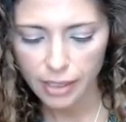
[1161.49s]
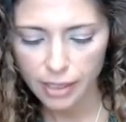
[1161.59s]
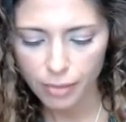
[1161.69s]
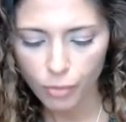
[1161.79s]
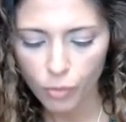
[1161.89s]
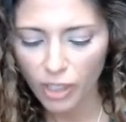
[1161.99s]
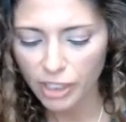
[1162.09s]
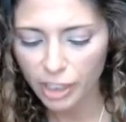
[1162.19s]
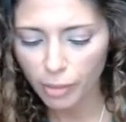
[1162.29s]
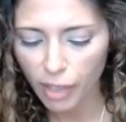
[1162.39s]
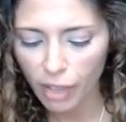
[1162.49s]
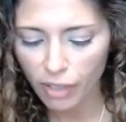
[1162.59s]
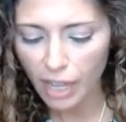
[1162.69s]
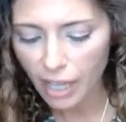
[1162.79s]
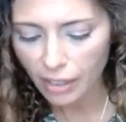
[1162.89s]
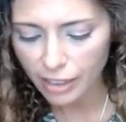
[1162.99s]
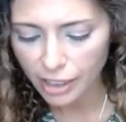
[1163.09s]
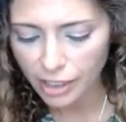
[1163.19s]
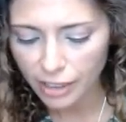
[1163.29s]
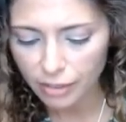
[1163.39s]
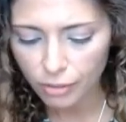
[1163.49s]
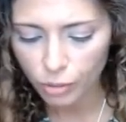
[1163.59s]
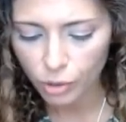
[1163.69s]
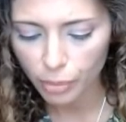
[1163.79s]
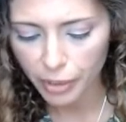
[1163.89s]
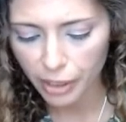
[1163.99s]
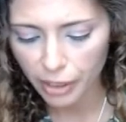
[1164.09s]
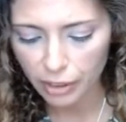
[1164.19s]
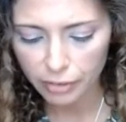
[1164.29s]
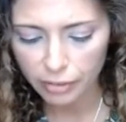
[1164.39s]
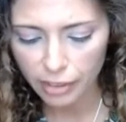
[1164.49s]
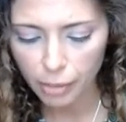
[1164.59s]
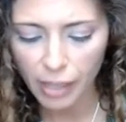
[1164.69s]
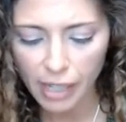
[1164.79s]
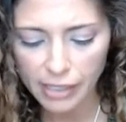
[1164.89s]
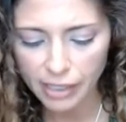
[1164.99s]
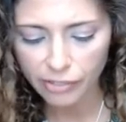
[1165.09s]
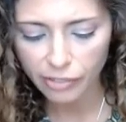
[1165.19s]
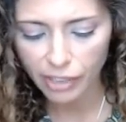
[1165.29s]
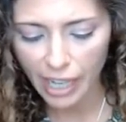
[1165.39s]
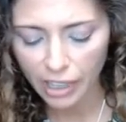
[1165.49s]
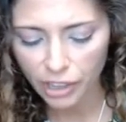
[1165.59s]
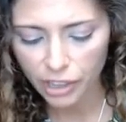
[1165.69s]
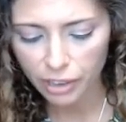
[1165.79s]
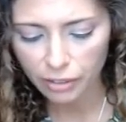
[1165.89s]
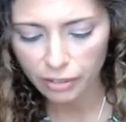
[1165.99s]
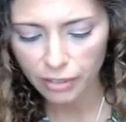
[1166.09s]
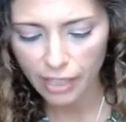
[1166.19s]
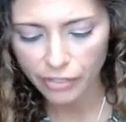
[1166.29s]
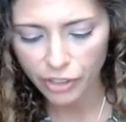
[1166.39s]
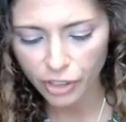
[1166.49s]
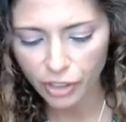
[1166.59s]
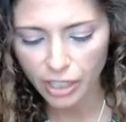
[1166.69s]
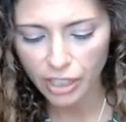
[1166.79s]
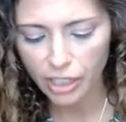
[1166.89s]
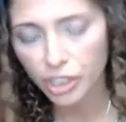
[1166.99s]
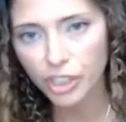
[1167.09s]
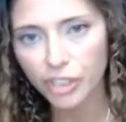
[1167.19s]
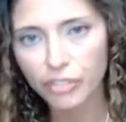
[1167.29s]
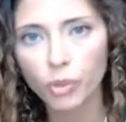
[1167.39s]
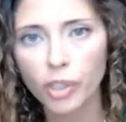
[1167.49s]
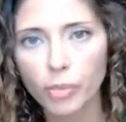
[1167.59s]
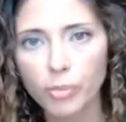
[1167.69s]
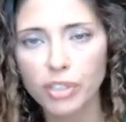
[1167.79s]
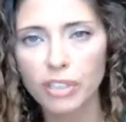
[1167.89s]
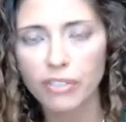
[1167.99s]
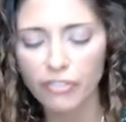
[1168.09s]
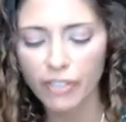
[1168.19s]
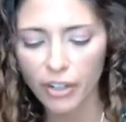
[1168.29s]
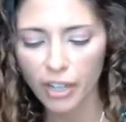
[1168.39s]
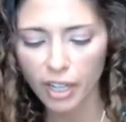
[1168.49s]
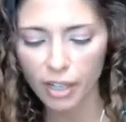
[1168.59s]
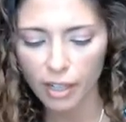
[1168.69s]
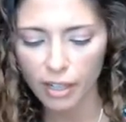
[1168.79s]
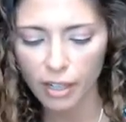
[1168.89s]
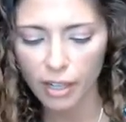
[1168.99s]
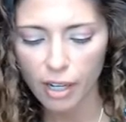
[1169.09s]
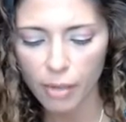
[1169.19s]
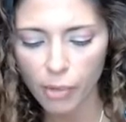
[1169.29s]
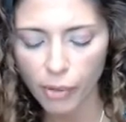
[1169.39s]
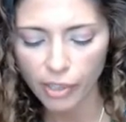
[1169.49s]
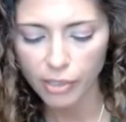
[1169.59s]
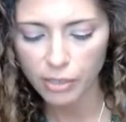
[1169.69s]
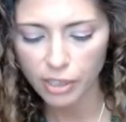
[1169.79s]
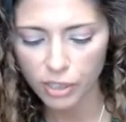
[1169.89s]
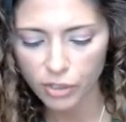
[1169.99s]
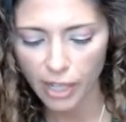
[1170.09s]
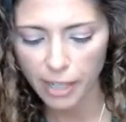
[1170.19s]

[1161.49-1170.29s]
Rusty brown colonies will appear in a positive reaction after the addition of 20% ferric ammonium citrate.